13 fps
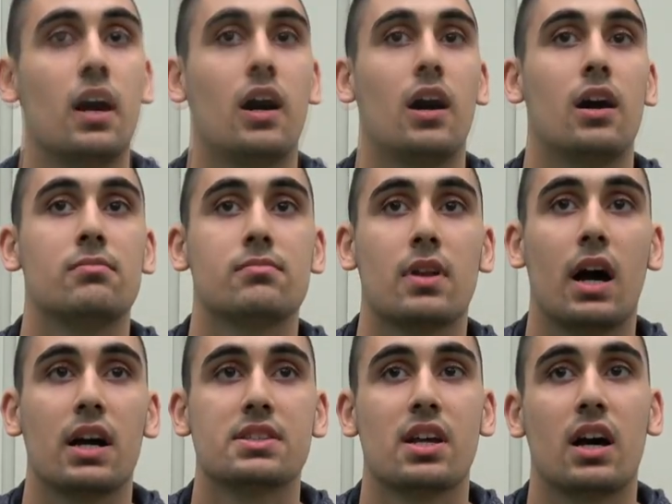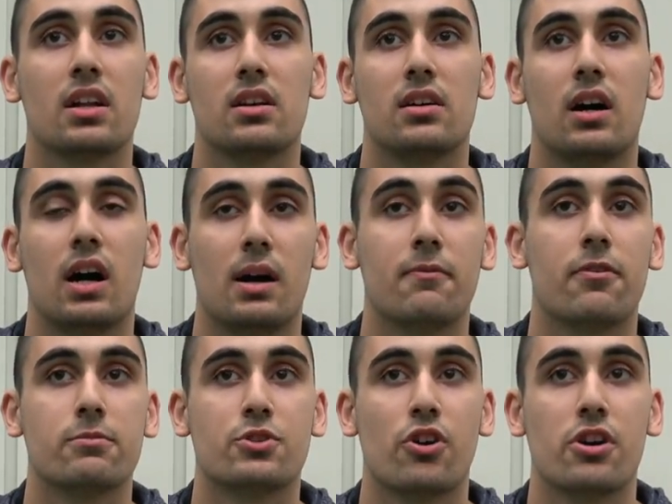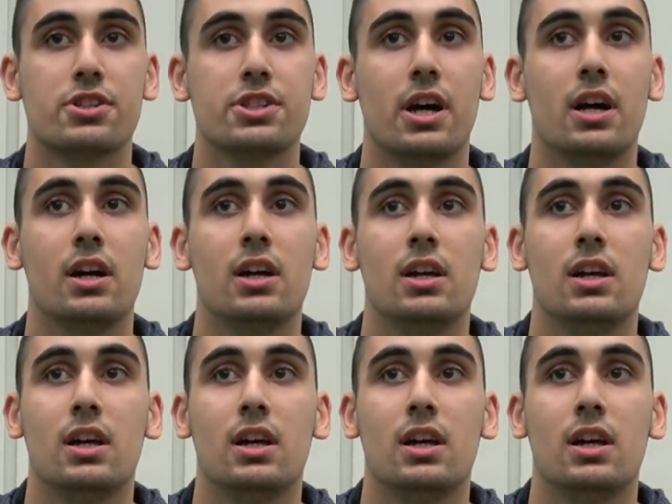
Uh, I start, uh, I'm from Georgia.